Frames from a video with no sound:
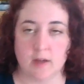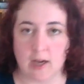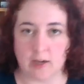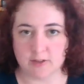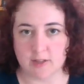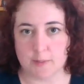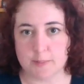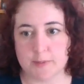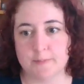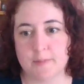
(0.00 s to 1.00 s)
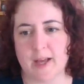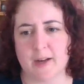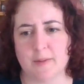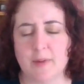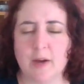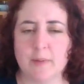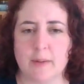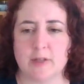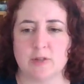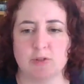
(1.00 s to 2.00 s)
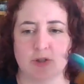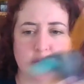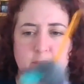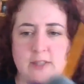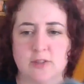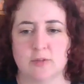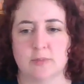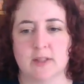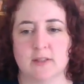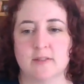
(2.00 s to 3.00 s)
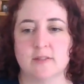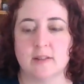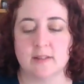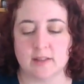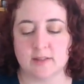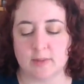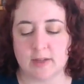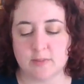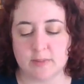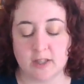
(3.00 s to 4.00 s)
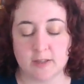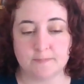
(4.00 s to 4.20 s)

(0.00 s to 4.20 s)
House Cup, and I'll probably do Turtle Made too because that's what I spin on.